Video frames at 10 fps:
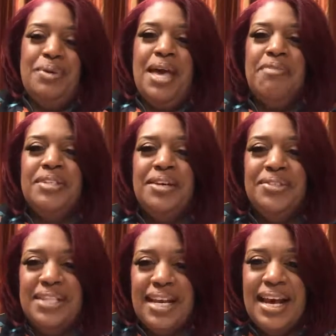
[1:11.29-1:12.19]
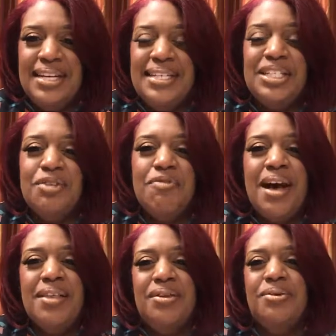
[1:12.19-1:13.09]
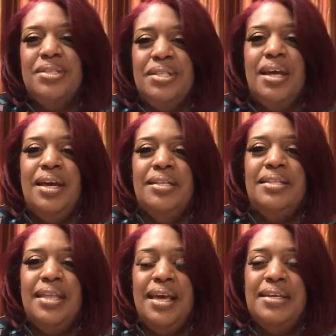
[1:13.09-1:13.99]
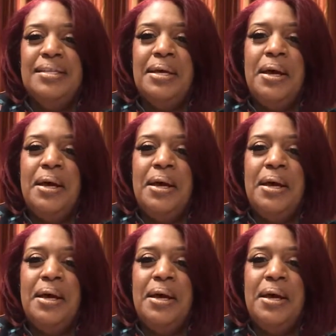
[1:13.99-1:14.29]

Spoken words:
We have to identify those things that